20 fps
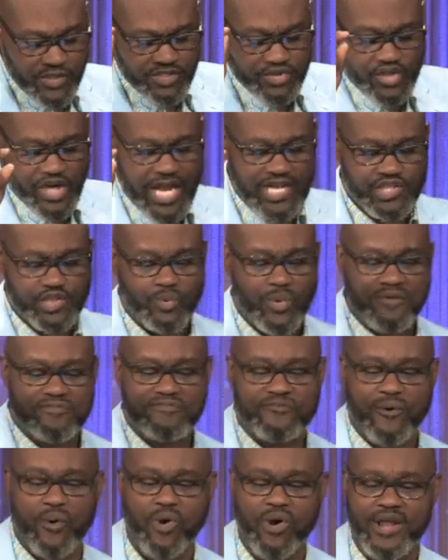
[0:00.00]
Joshua
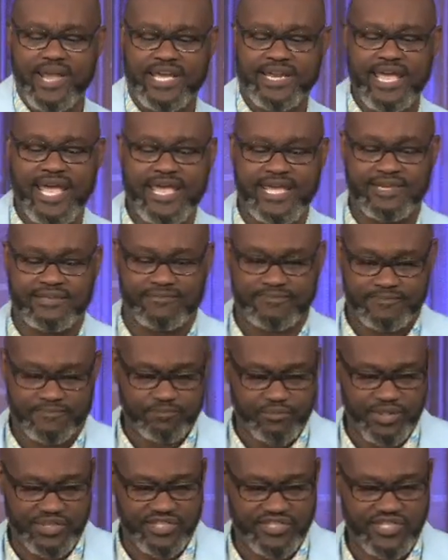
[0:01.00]
4:8.
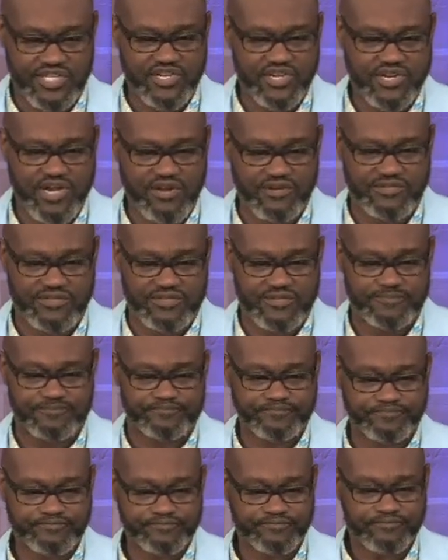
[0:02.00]
Put this in your notes.
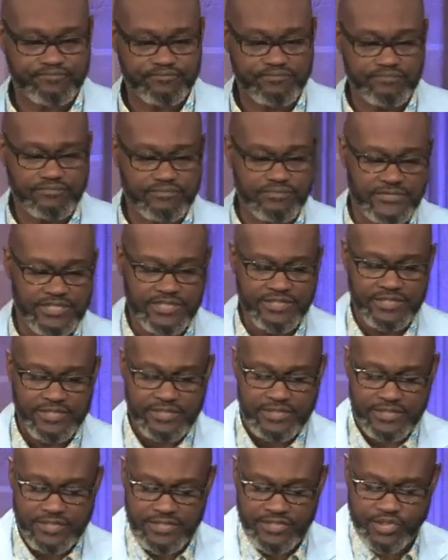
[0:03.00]

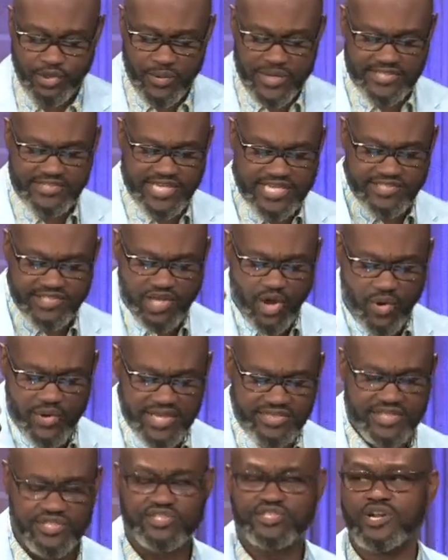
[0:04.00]
So he says, go
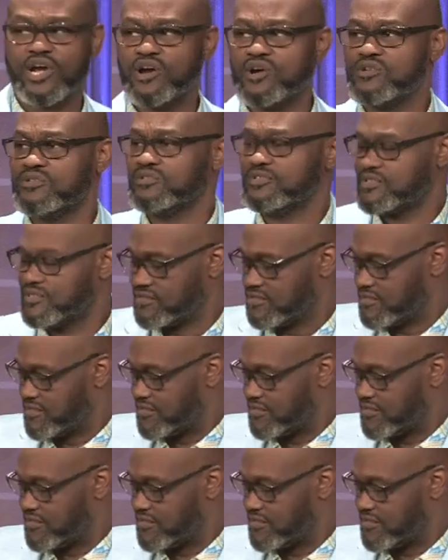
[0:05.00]
get the stones,